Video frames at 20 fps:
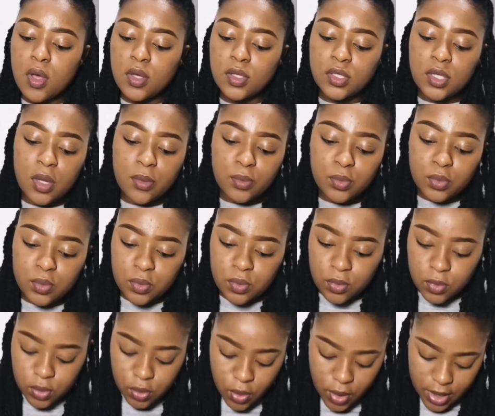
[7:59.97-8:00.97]
Psalm
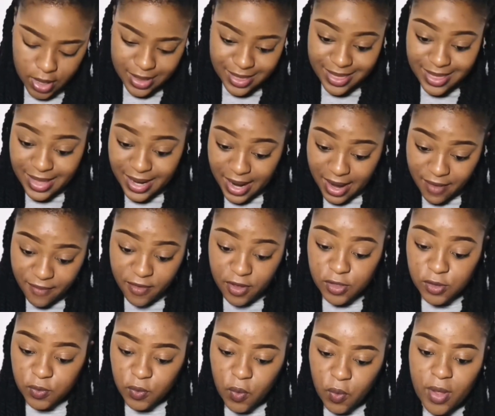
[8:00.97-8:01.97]
23
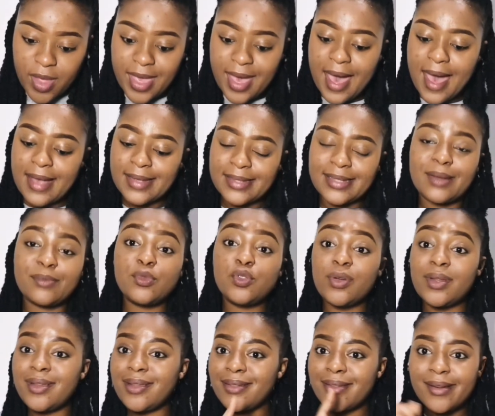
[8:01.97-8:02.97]
verse 4, yeah, Psalm
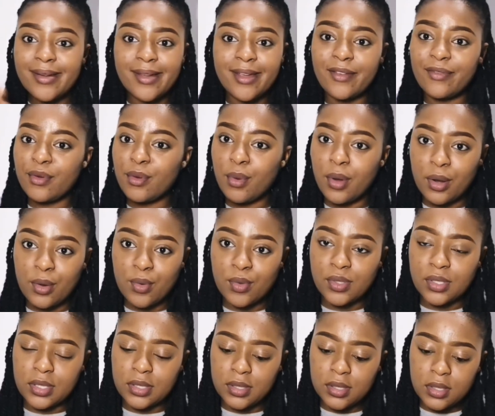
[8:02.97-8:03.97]
23, everyone
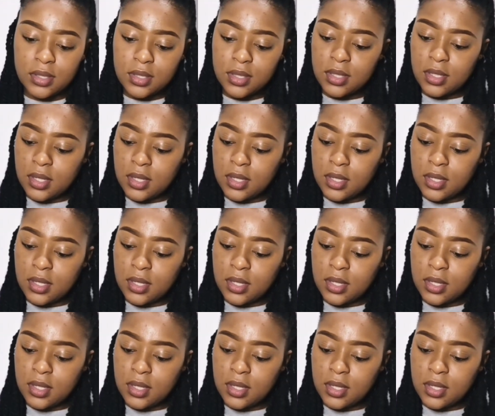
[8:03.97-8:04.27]
knows it.